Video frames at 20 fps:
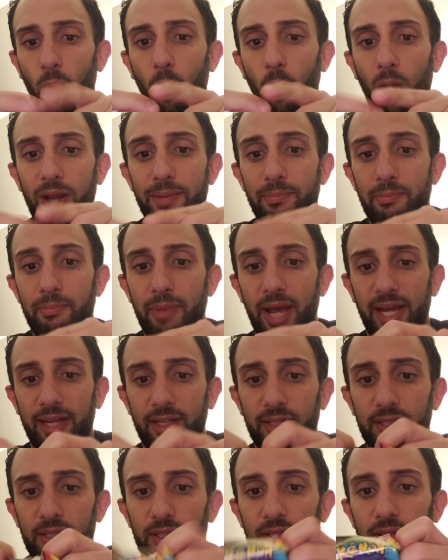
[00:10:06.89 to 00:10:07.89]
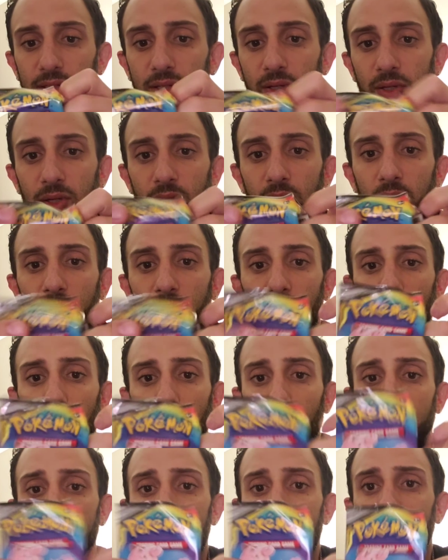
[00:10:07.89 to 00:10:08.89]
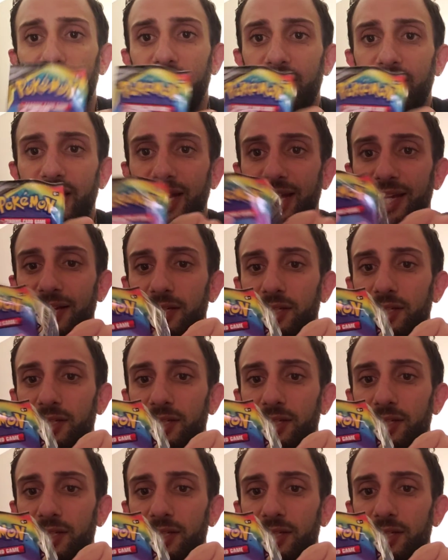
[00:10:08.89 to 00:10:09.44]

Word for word: white packs we can get